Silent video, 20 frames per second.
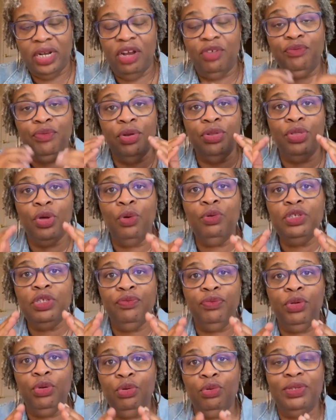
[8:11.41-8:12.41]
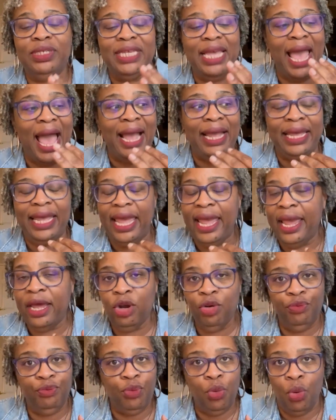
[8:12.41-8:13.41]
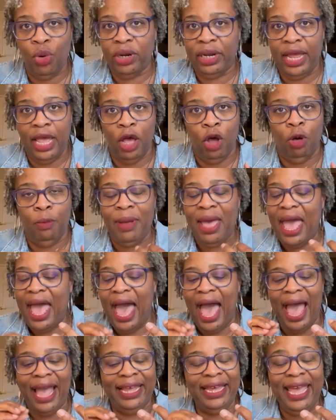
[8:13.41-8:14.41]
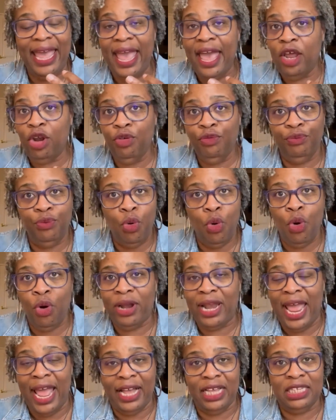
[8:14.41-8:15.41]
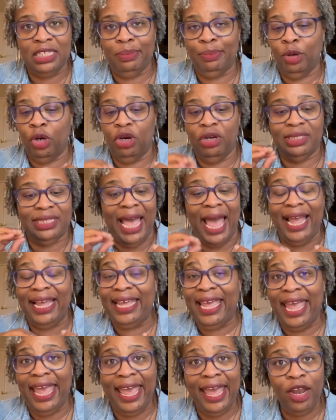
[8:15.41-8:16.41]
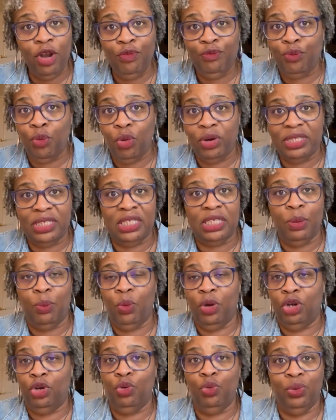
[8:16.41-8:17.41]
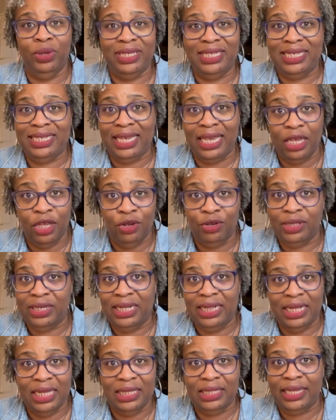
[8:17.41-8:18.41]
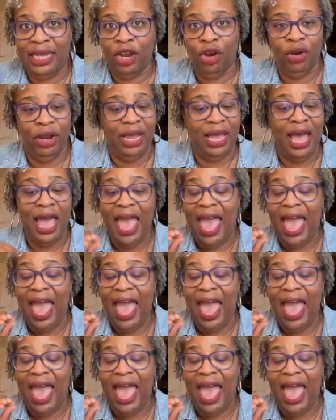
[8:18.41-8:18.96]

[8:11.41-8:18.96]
And for those of you who say, I can't afford help, I can't afford experts, I can't afford someone who is skilled in this area,